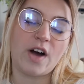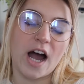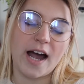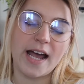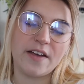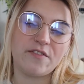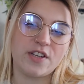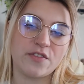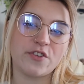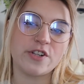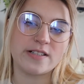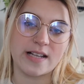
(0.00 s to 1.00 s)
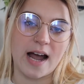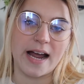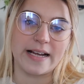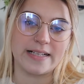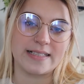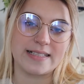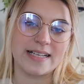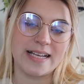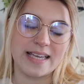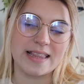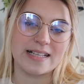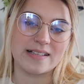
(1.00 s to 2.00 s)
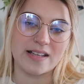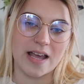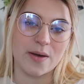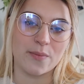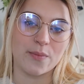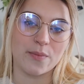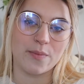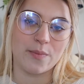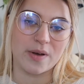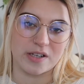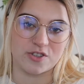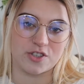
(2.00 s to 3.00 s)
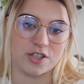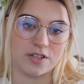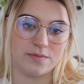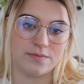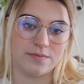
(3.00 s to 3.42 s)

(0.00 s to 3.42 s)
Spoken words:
5 different signs in the same picture,